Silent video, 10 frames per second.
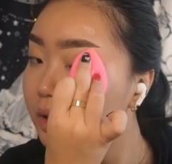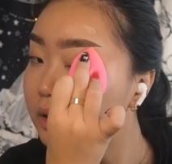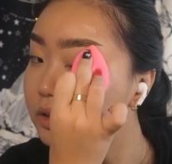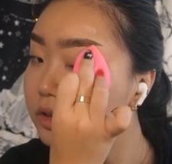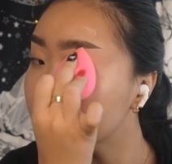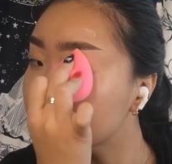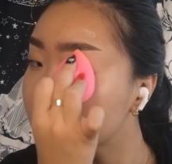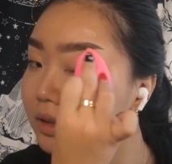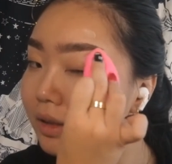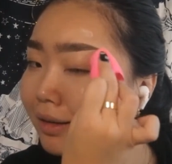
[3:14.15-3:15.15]
this is just,
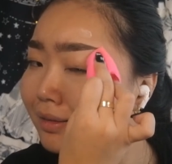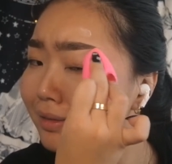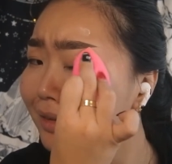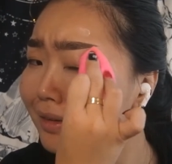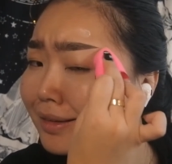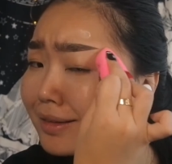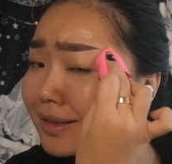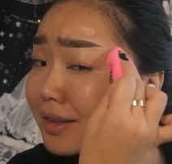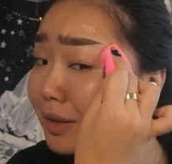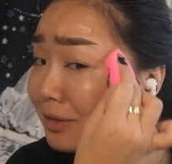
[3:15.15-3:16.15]
it
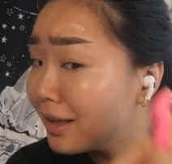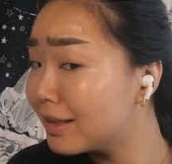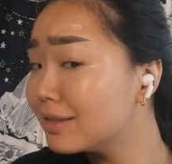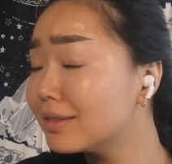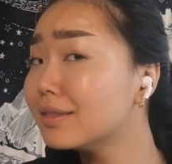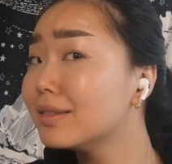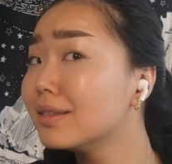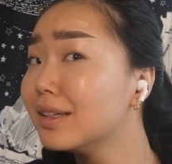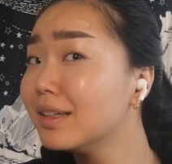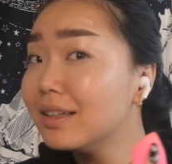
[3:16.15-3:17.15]
looks so nice.
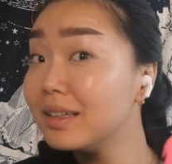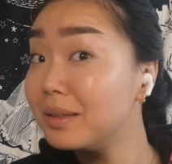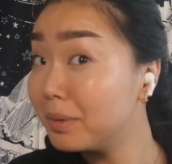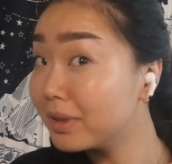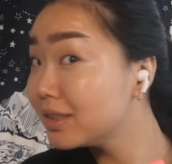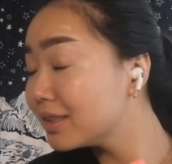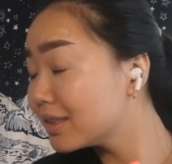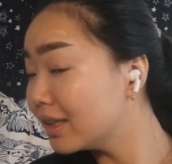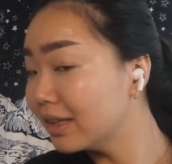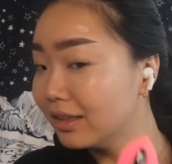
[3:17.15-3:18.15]
It makes the
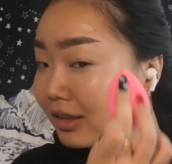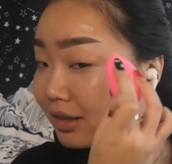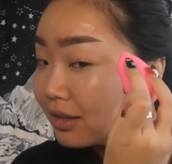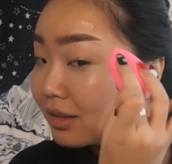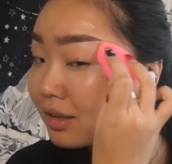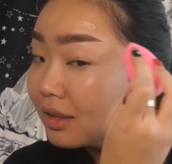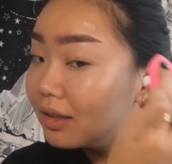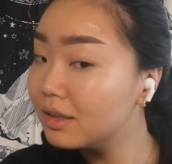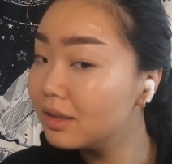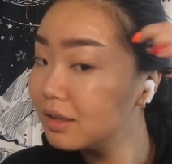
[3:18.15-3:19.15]
skin look
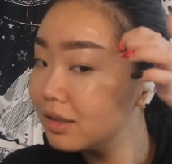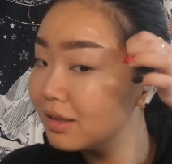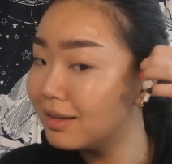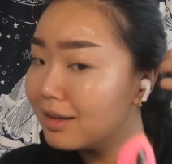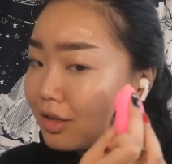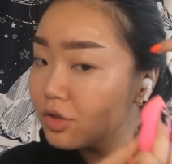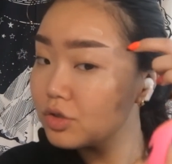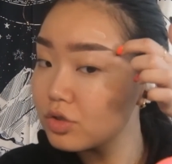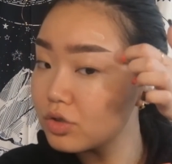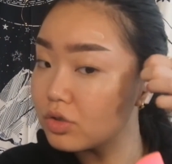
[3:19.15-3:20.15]

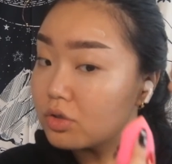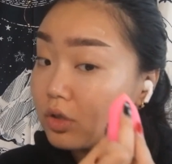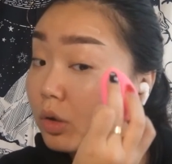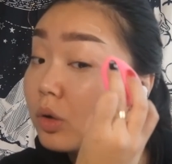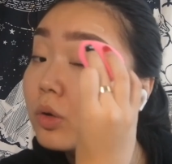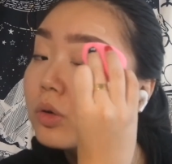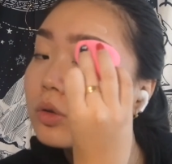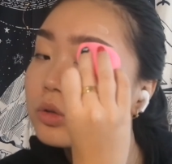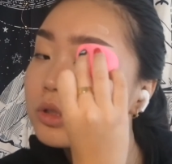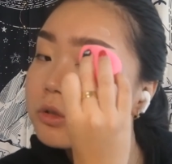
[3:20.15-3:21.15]

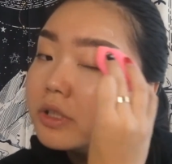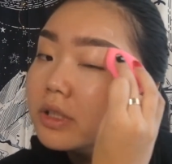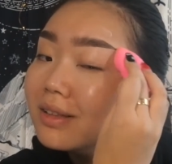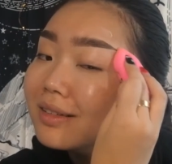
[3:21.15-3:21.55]
so dewy.